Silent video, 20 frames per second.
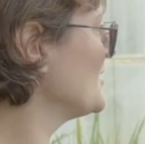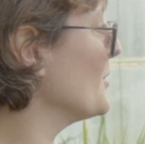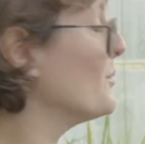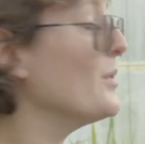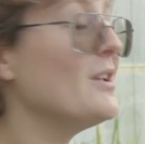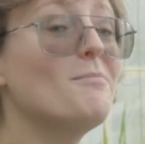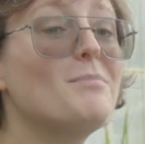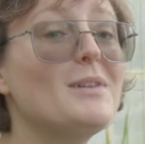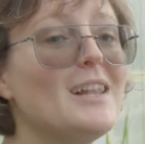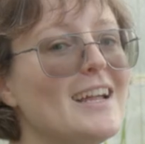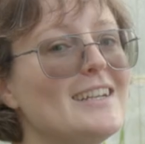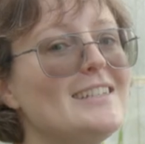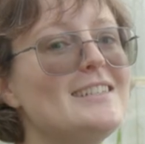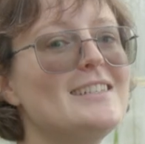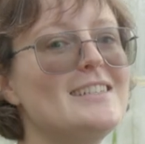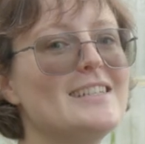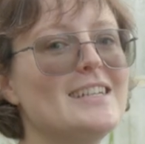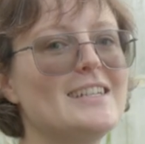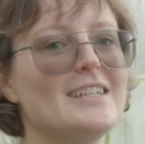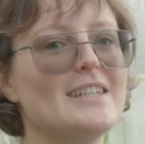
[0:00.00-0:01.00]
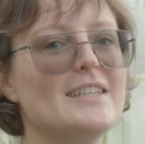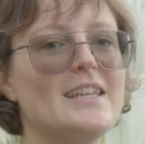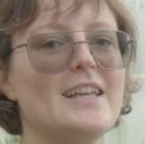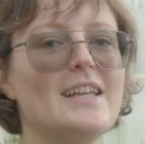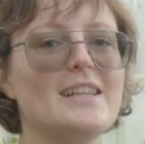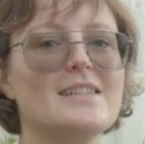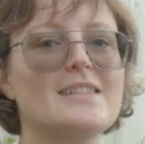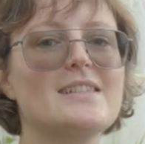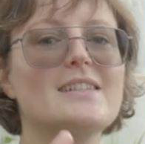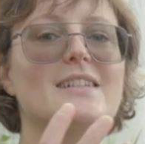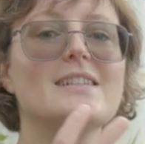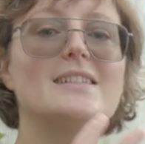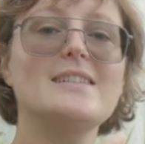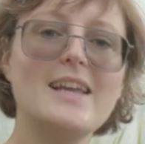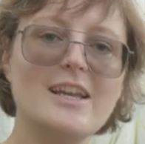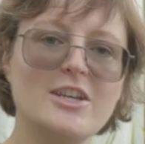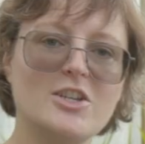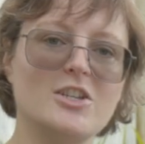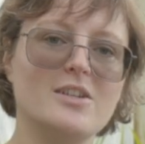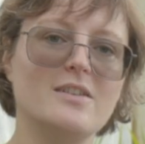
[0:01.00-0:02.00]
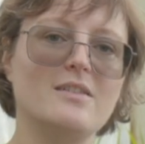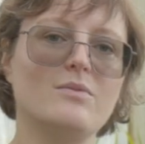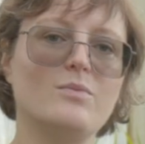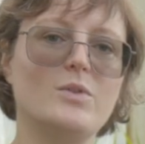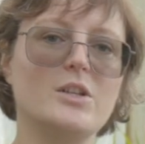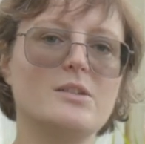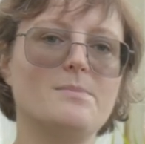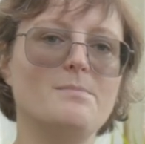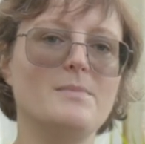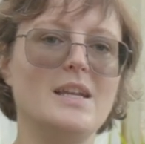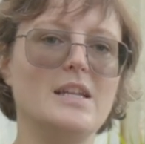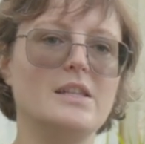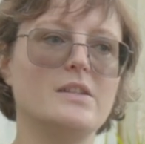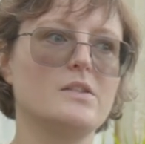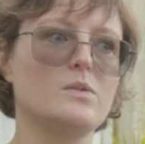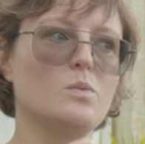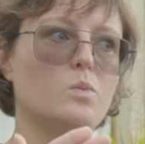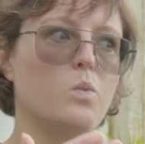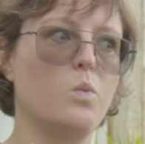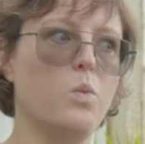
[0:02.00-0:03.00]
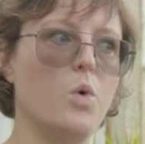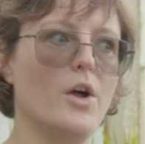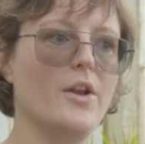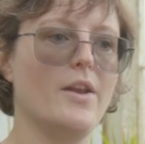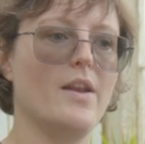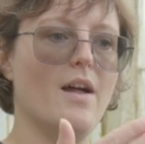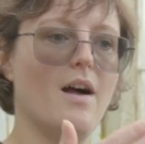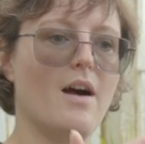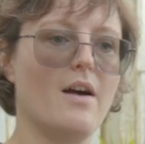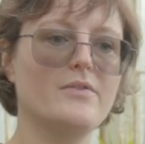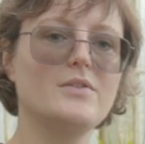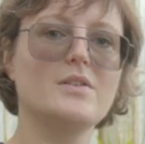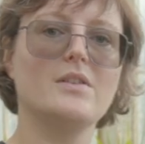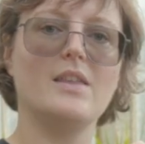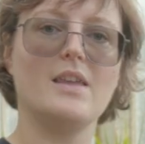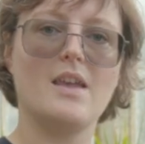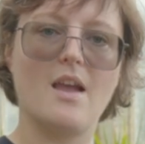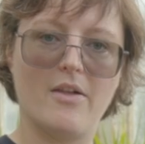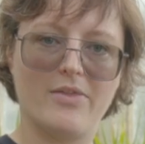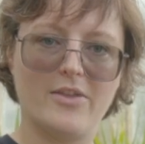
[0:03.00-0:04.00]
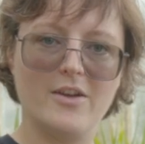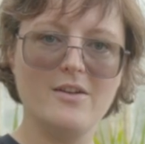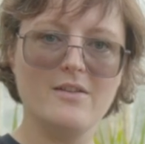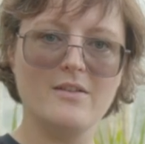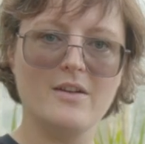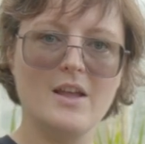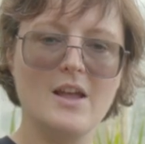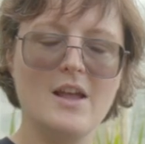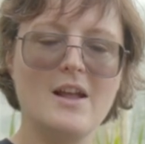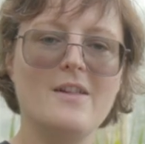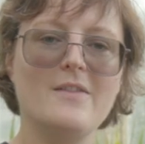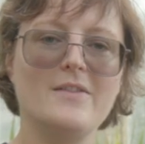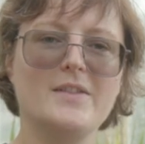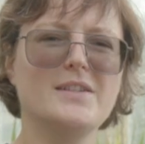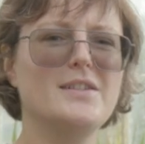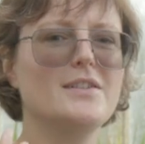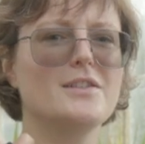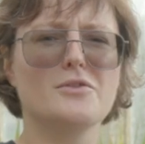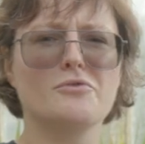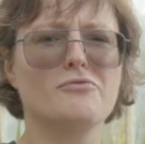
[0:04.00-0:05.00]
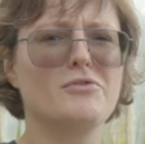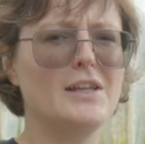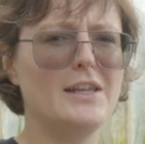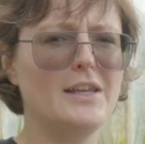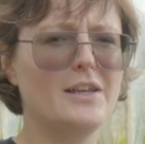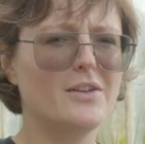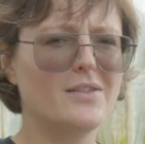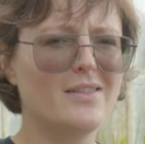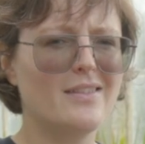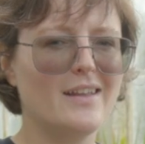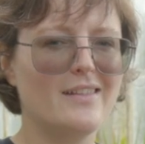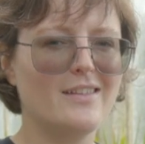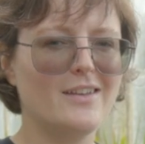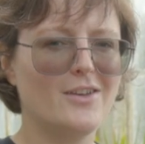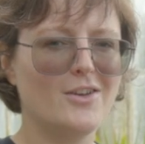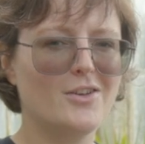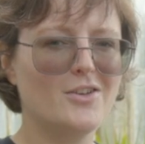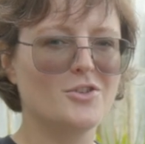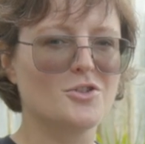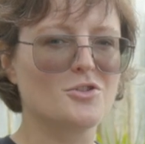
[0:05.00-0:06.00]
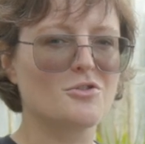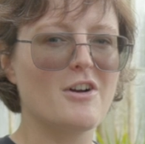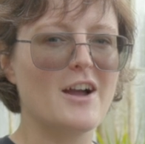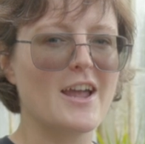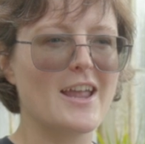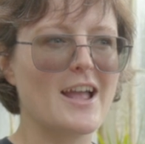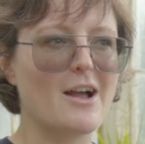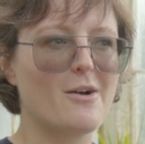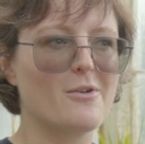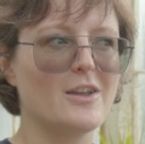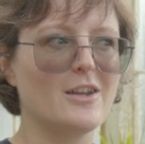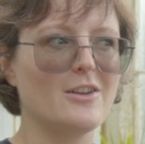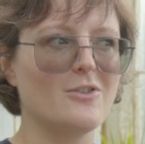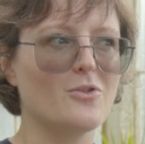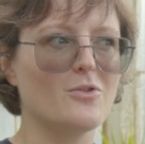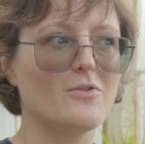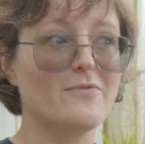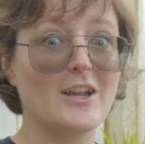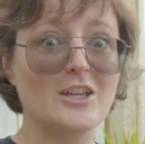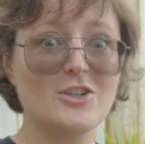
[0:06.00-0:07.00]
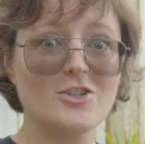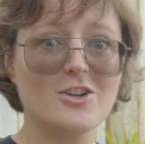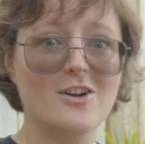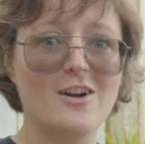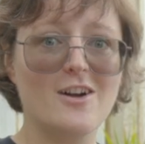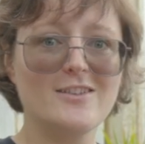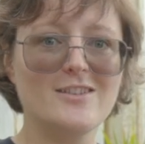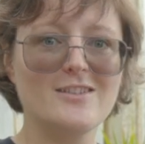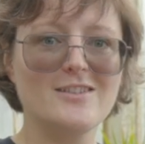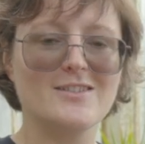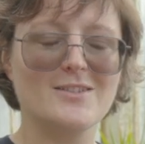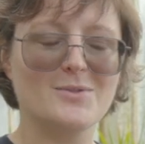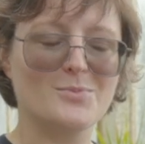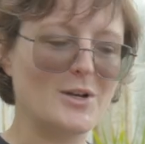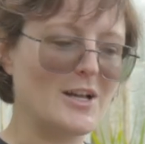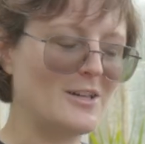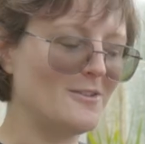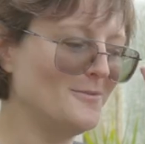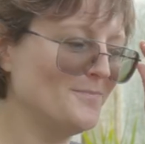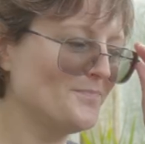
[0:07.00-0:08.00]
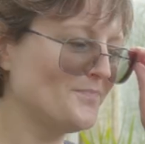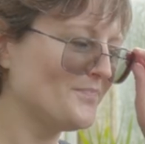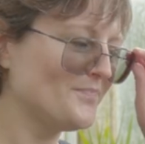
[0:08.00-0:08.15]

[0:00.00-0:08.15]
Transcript: So we've planted it in succession, which means one after the other. This is a really good thing that you could try out in your veg garden as well,